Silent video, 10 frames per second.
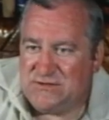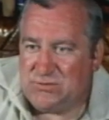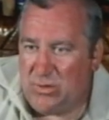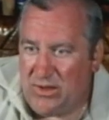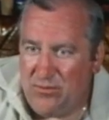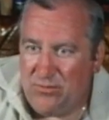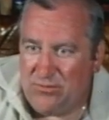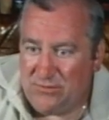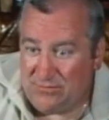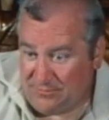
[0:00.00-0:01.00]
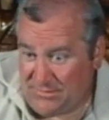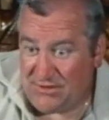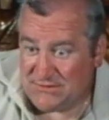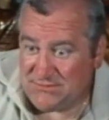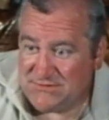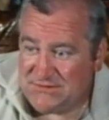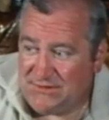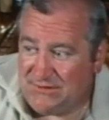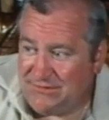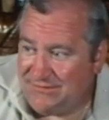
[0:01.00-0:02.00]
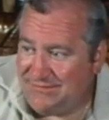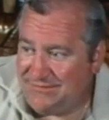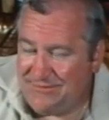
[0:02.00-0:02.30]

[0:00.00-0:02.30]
I swam because it was still,